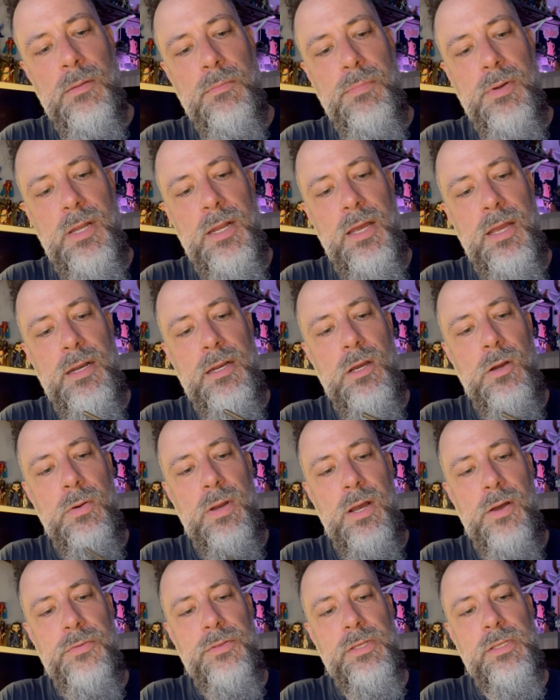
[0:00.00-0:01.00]
but I know
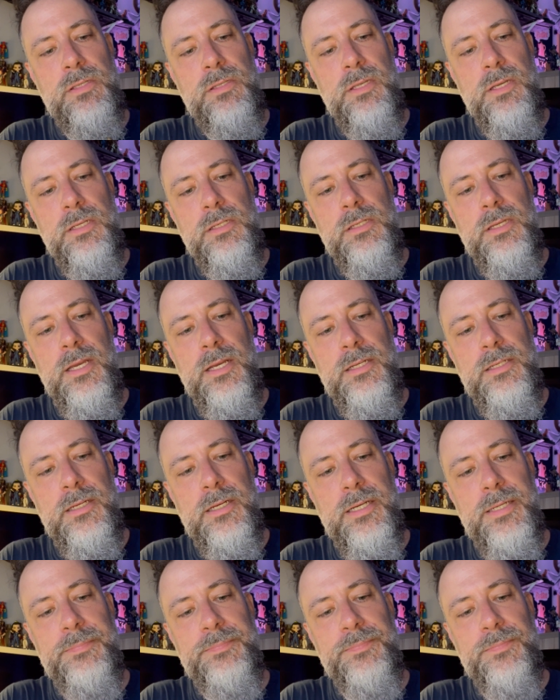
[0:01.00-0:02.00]
how these things take
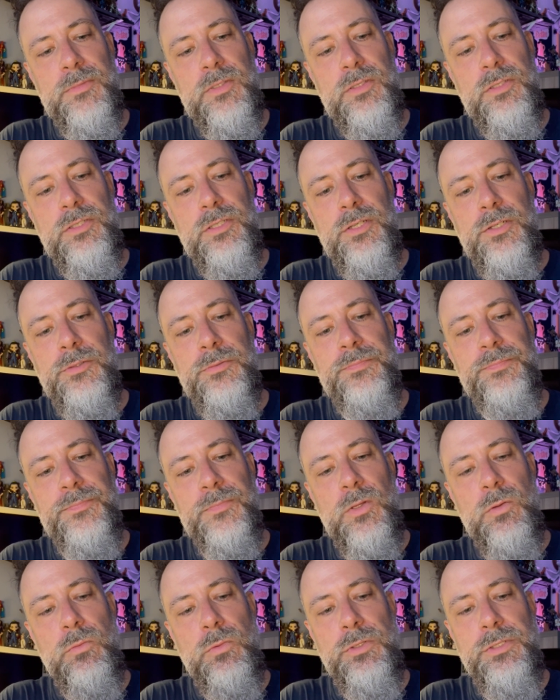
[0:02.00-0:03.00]
time, so
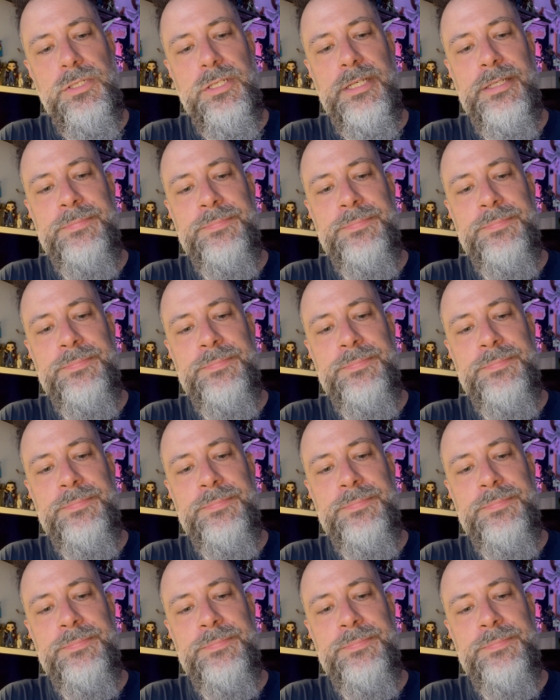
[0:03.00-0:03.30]
we'll see.